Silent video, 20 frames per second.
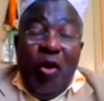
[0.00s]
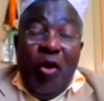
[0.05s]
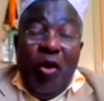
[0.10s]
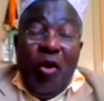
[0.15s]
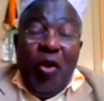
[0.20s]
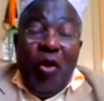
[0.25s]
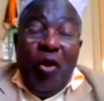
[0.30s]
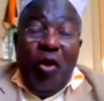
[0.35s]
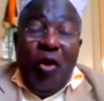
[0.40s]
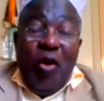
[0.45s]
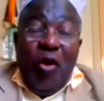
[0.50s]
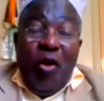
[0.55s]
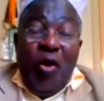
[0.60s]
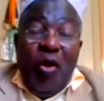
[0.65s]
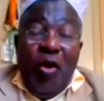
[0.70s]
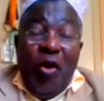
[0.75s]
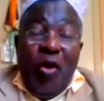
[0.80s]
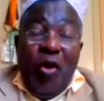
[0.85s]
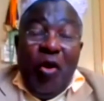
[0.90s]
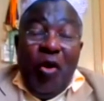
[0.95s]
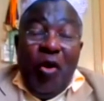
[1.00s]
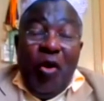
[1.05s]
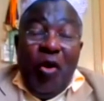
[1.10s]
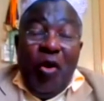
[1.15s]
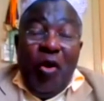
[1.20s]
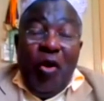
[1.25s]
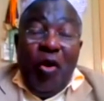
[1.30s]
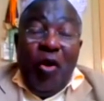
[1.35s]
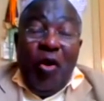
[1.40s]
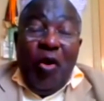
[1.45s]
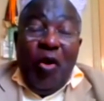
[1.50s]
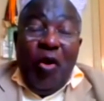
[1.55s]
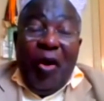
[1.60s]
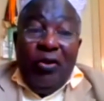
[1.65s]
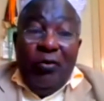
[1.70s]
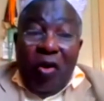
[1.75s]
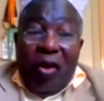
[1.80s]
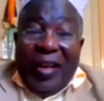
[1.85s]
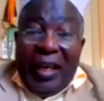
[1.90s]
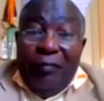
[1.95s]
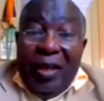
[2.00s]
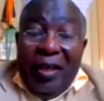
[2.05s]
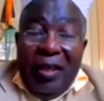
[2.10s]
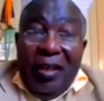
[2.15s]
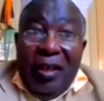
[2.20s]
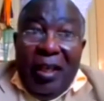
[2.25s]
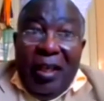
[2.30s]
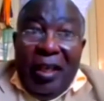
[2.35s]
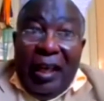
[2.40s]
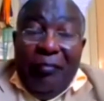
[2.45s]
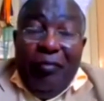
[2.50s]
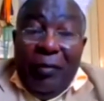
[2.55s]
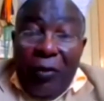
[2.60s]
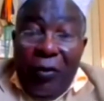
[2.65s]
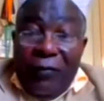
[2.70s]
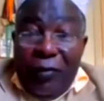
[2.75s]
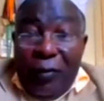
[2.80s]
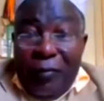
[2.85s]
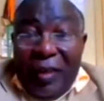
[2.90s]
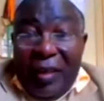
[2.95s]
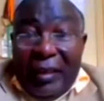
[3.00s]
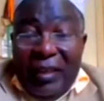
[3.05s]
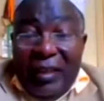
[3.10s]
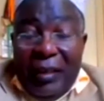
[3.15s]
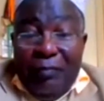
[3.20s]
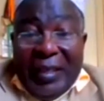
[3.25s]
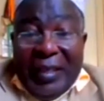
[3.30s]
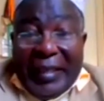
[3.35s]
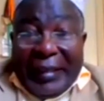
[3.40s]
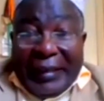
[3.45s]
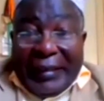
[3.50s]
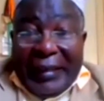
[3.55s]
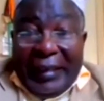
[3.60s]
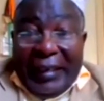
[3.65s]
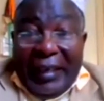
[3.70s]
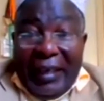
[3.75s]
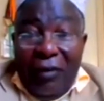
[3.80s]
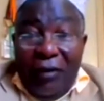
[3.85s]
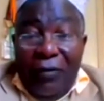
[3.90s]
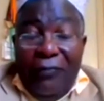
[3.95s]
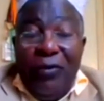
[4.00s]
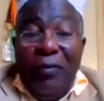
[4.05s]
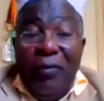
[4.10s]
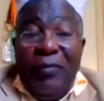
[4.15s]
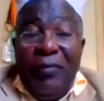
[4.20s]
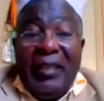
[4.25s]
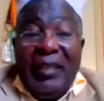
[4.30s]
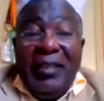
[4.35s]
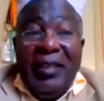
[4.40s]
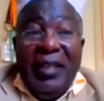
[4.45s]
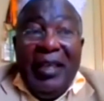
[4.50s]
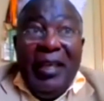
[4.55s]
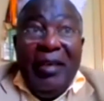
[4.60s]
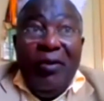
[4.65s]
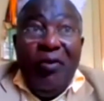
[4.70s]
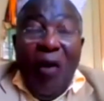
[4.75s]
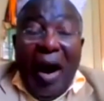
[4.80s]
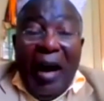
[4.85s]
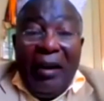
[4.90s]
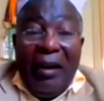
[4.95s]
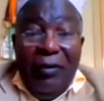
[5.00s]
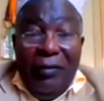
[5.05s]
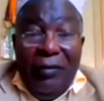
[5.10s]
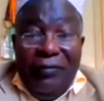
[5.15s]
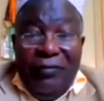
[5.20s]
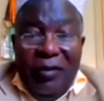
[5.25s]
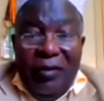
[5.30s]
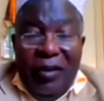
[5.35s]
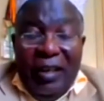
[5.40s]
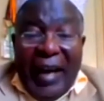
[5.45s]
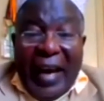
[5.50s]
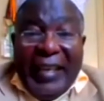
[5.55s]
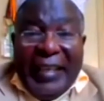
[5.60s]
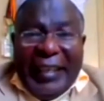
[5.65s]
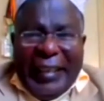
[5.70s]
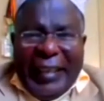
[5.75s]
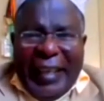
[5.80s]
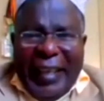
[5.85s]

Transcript: He can be he can be removed from that that business or from that uh, work of riding.